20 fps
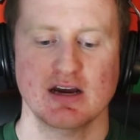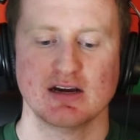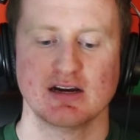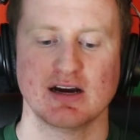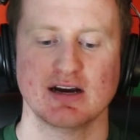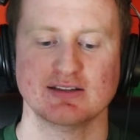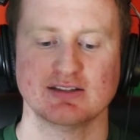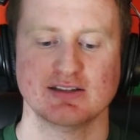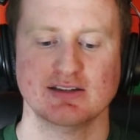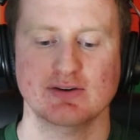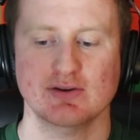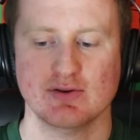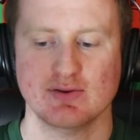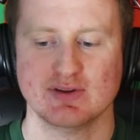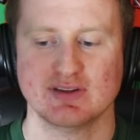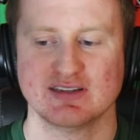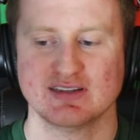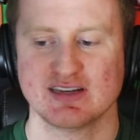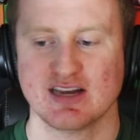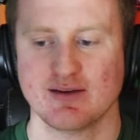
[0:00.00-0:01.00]
continuity
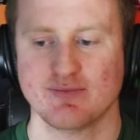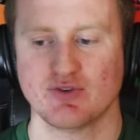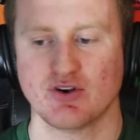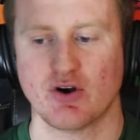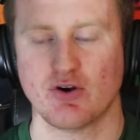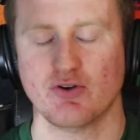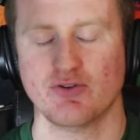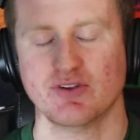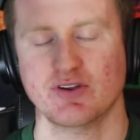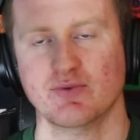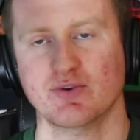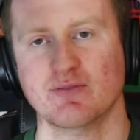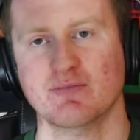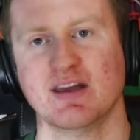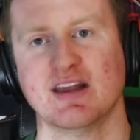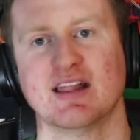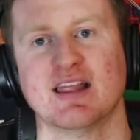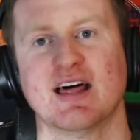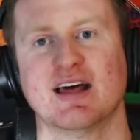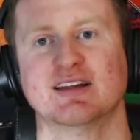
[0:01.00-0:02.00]
with Sam Darnold, it would have
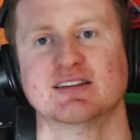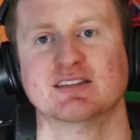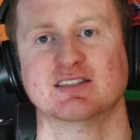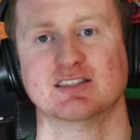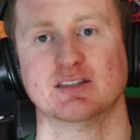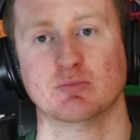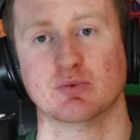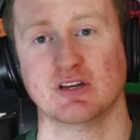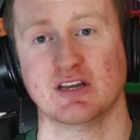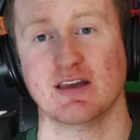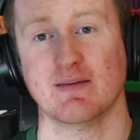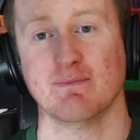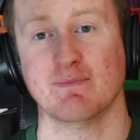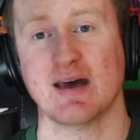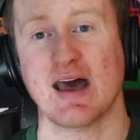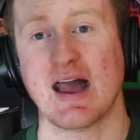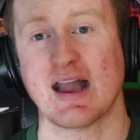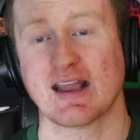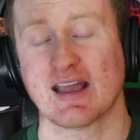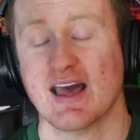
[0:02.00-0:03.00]
made a lot of sense to bring him
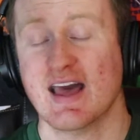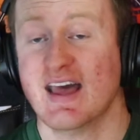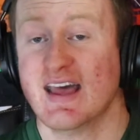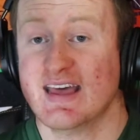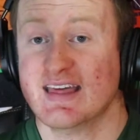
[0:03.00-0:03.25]
back.